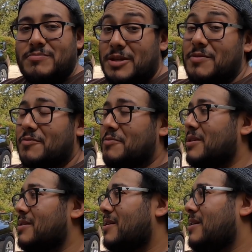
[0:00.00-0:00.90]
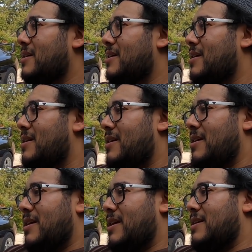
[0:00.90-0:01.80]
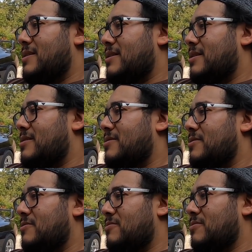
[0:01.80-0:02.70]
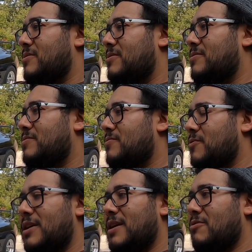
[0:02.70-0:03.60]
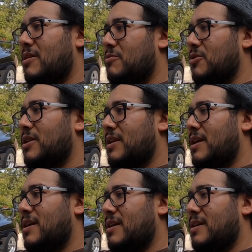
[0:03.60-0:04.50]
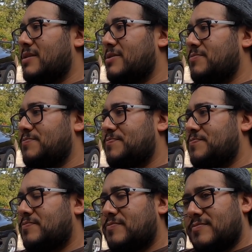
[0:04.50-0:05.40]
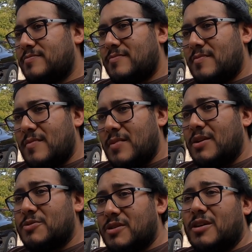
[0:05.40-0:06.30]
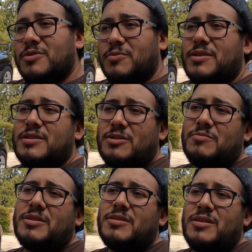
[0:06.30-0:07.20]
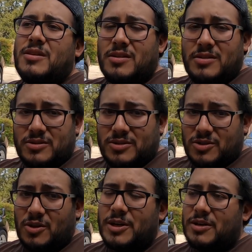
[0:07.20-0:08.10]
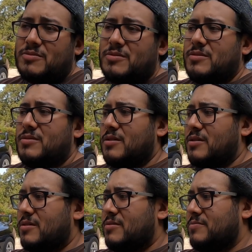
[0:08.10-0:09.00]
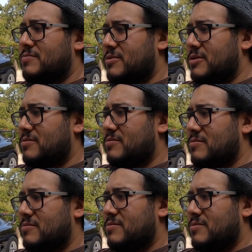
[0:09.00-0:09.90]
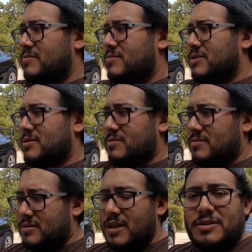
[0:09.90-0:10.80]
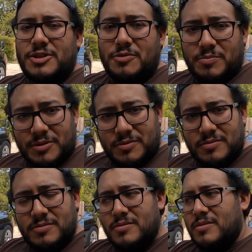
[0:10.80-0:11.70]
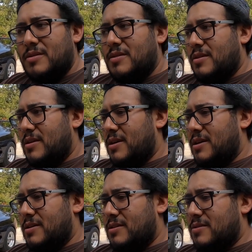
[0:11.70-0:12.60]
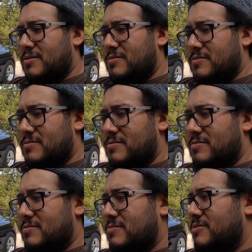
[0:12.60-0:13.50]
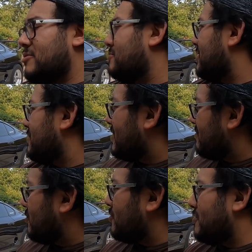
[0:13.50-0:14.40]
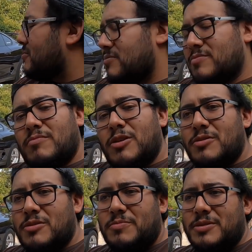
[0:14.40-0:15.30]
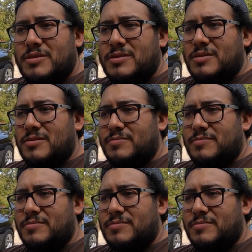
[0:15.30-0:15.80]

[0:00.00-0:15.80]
be it for me. And you know, right now I'm looking at it as that was God's way to tell me, slow down. You know, just take a chill pill. And you know, maybe that motor blowing up is